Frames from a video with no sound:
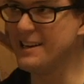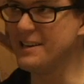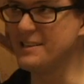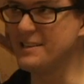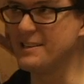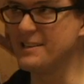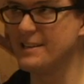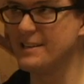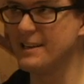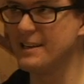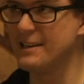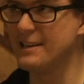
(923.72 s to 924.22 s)
He
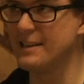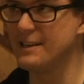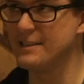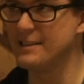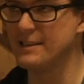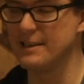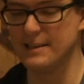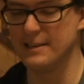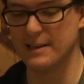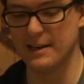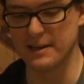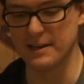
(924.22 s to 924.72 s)
does. He
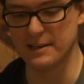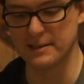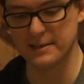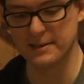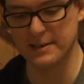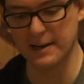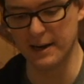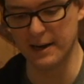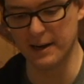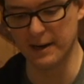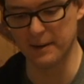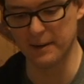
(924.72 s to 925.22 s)
does. He
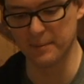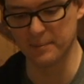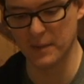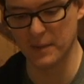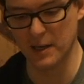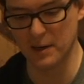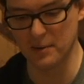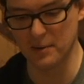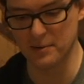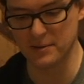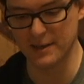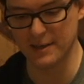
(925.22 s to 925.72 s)
goes
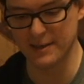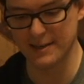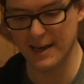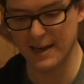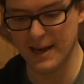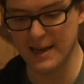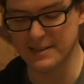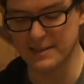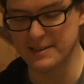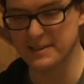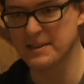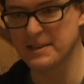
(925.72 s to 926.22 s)
on
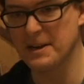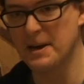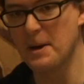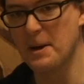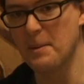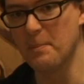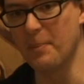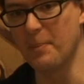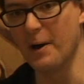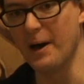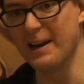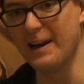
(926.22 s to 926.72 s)
dates,
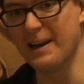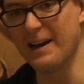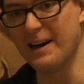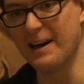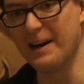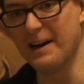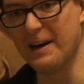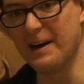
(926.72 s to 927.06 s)
but